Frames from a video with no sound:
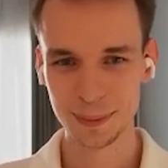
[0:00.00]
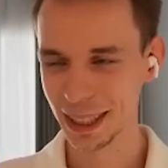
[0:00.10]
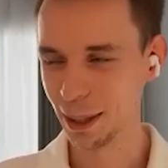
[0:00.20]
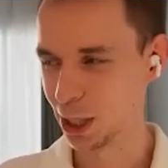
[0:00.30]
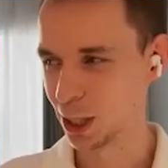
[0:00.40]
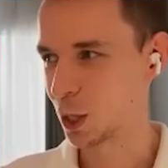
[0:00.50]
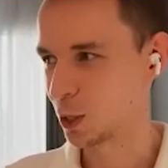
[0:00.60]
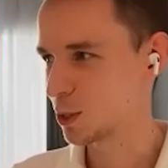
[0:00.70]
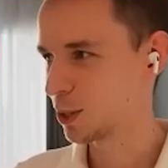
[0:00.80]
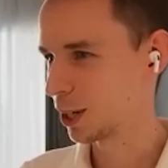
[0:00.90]
Yeah, makes
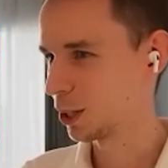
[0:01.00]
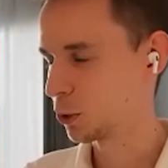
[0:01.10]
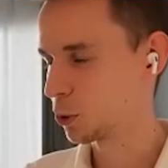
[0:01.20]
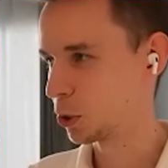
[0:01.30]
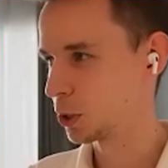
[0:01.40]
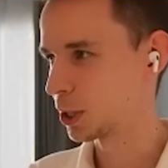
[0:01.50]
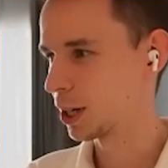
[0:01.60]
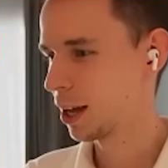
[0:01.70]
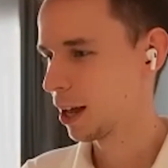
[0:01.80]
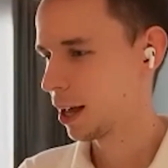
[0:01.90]
sense. Really good point.
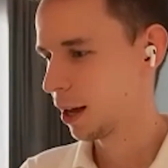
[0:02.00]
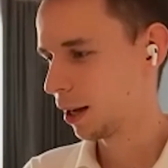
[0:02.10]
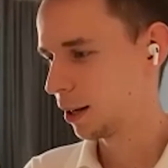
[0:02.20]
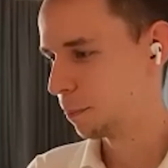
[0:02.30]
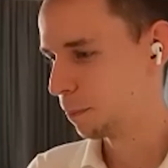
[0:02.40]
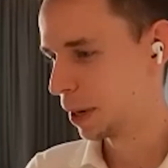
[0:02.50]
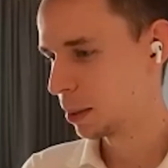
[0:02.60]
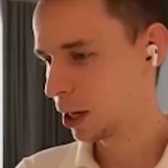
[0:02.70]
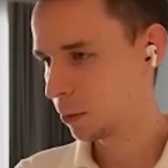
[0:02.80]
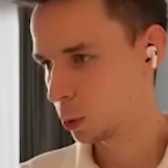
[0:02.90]

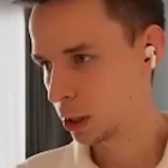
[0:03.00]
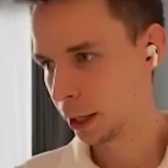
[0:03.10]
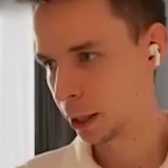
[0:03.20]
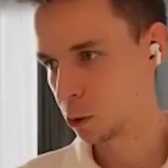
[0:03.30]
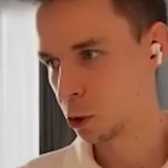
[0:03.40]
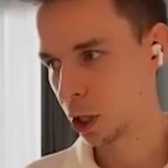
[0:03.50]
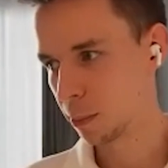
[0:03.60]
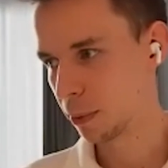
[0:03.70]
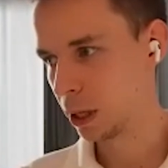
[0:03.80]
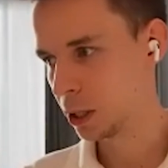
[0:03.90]
Maybe I would like to
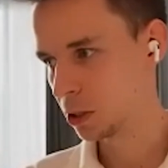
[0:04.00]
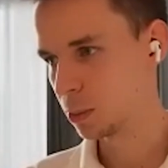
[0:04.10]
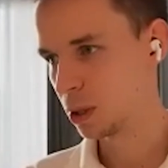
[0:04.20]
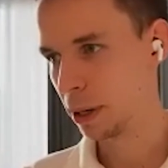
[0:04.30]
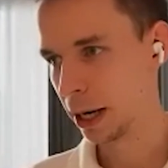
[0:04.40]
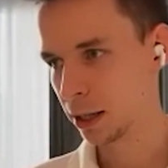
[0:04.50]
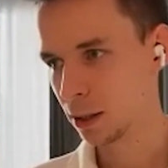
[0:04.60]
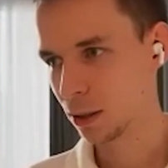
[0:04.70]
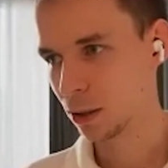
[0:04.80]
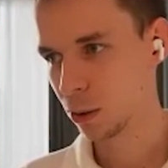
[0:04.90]
jump a little bit back
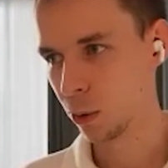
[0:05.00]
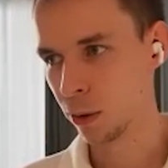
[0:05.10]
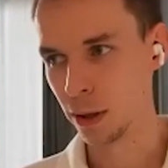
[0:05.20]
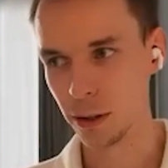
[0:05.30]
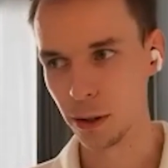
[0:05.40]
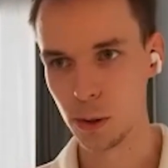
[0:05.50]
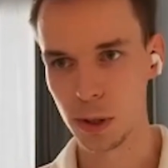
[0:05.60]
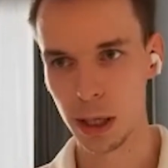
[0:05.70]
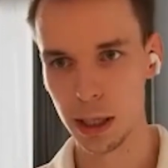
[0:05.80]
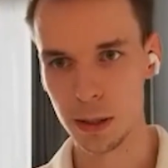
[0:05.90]
to another use
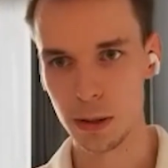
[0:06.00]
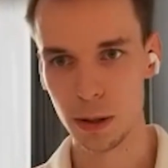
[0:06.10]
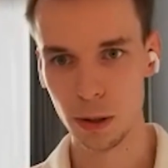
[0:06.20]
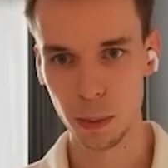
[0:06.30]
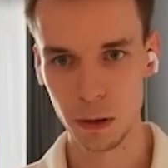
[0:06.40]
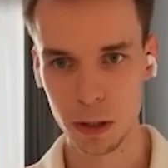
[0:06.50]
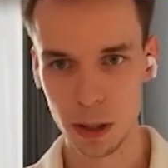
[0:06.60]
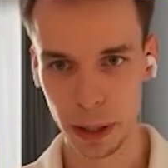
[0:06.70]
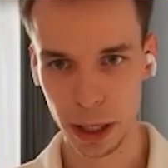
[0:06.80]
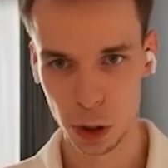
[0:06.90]
case you
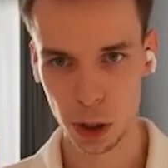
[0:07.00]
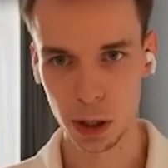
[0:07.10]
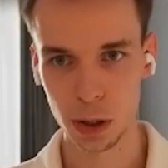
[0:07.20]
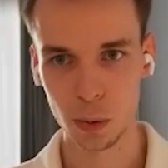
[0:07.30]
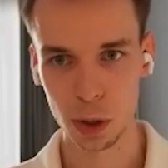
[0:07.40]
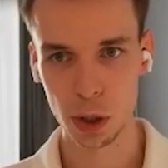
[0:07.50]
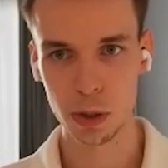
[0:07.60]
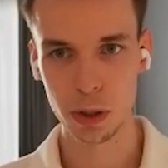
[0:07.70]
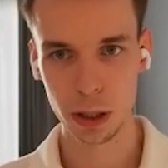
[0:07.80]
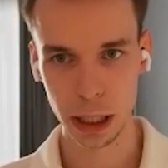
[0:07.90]
previously mentioned, which
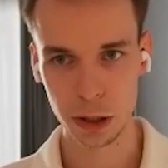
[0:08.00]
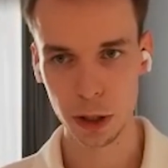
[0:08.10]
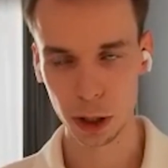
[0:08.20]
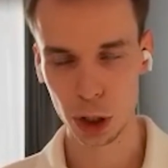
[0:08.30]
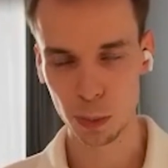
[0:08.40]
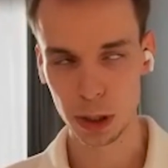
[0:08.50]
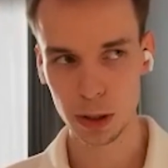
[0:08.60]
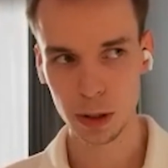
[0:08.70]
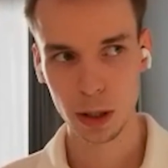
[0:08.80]
is data enrichment,